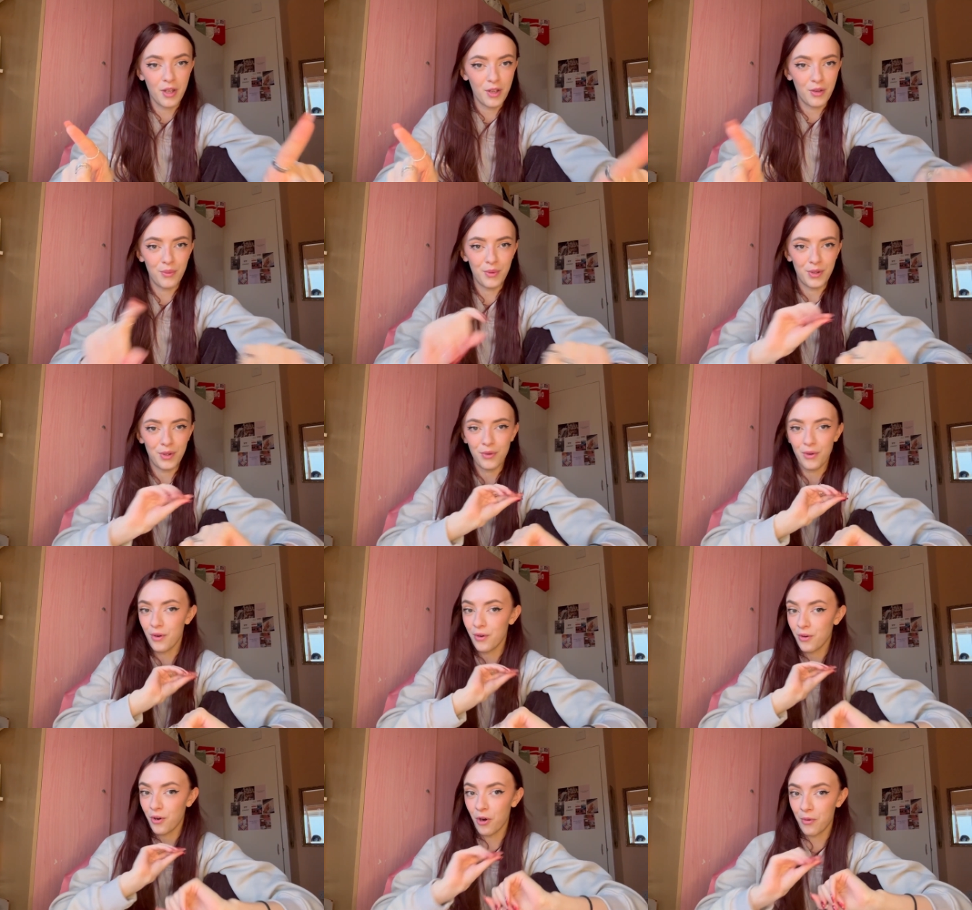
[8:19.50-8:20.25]
we do
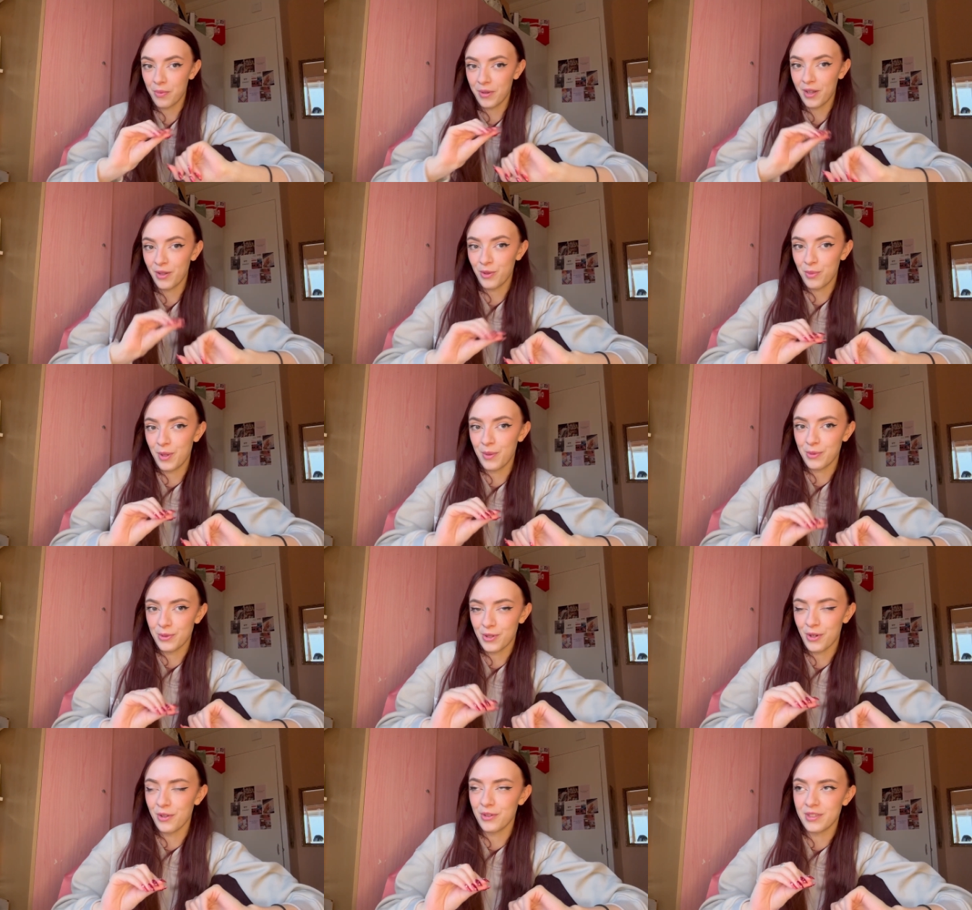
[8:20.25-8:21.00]
not copy other
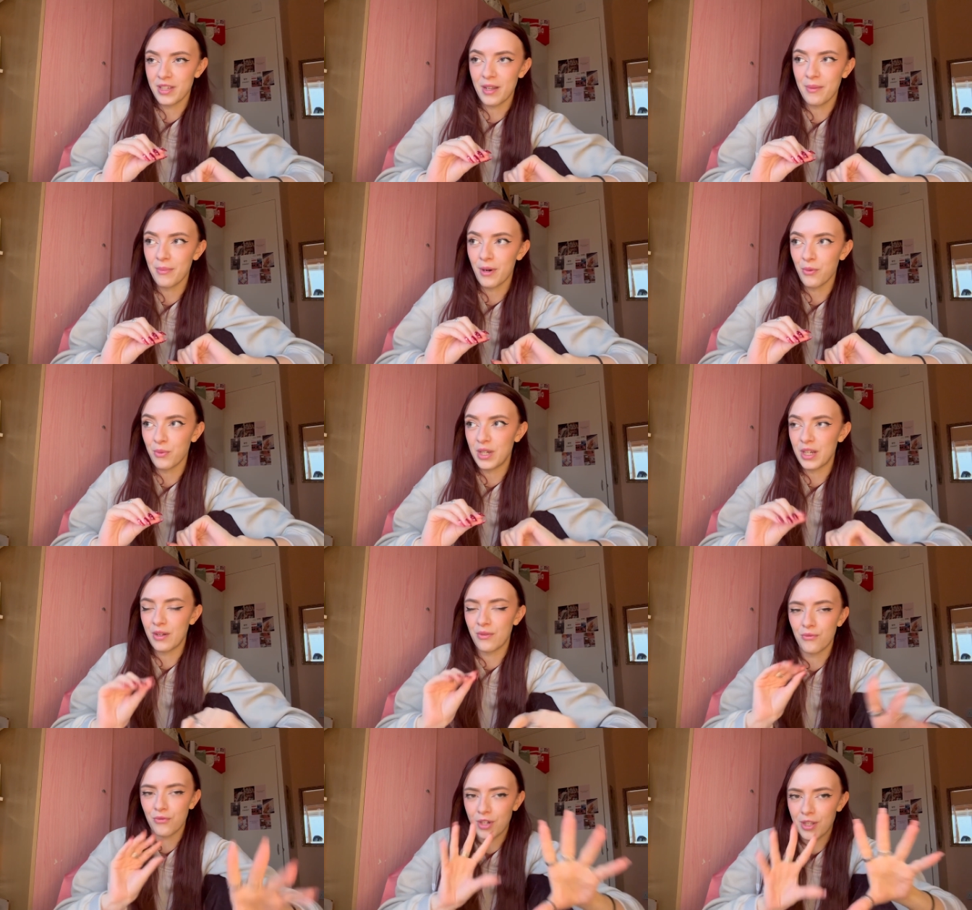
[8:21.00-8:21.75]
people's content, but we
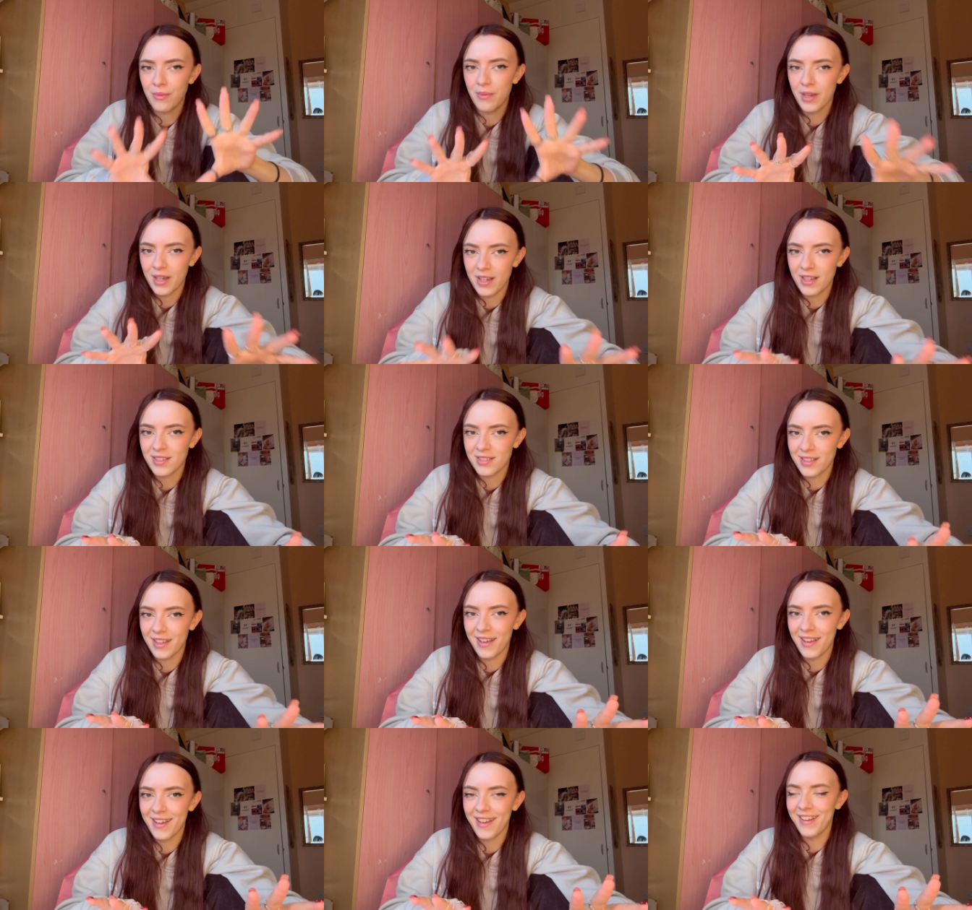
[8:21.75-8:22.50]
can remix
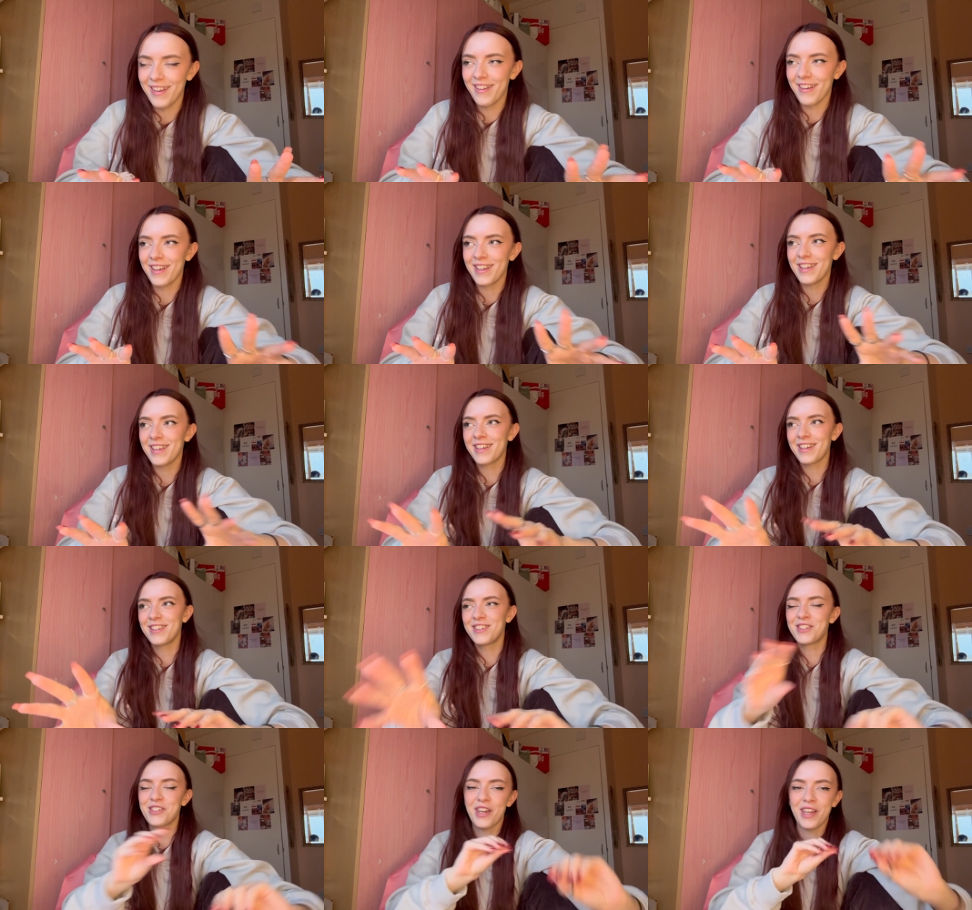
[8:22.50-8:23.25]
it and
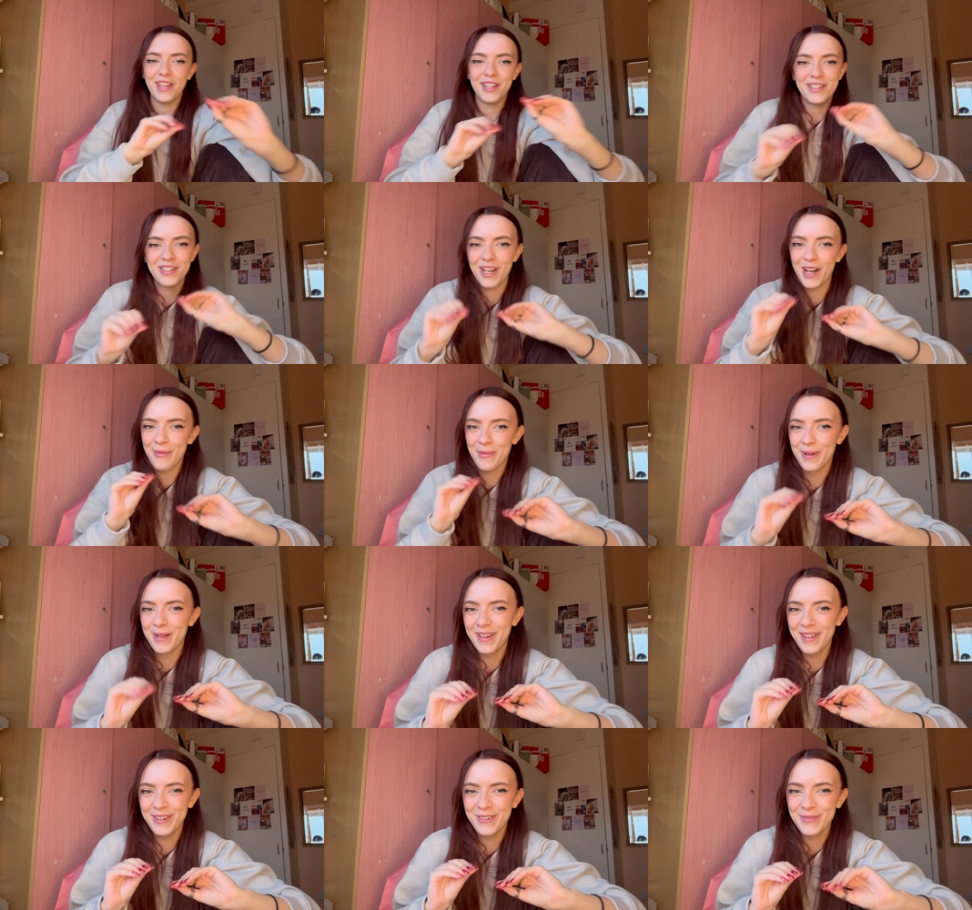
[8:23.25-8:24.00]
like change it up
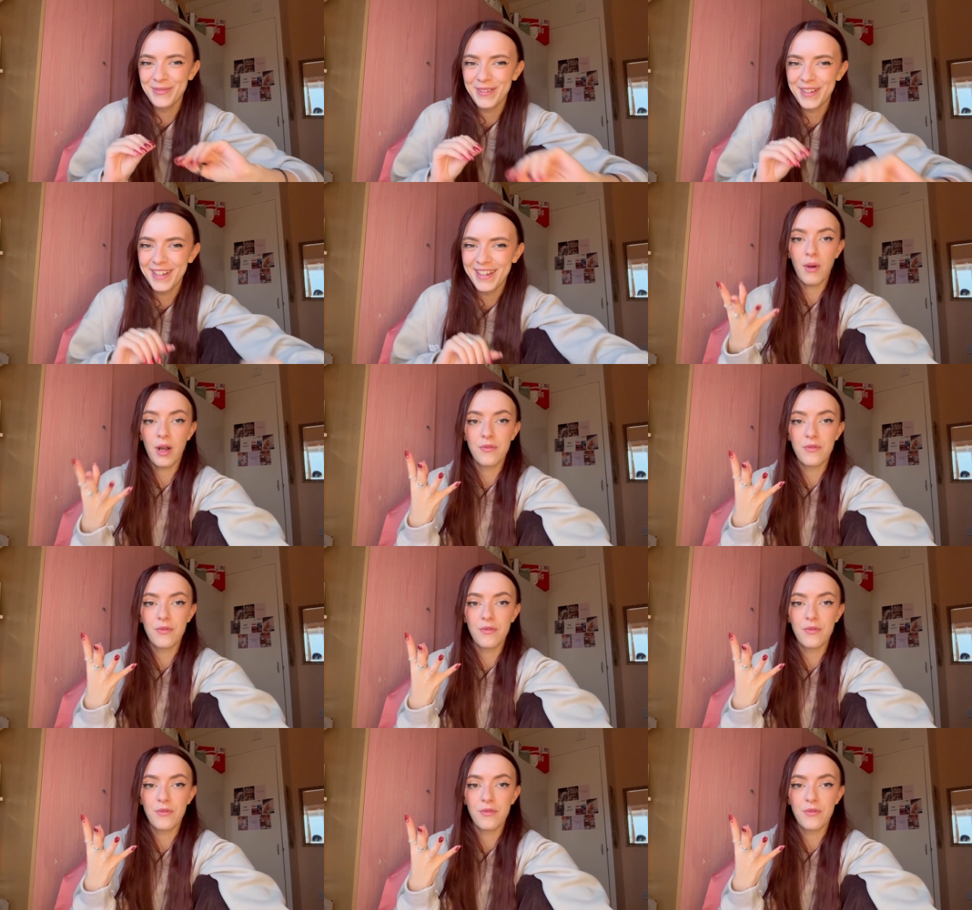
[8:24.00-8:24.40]
a little bit.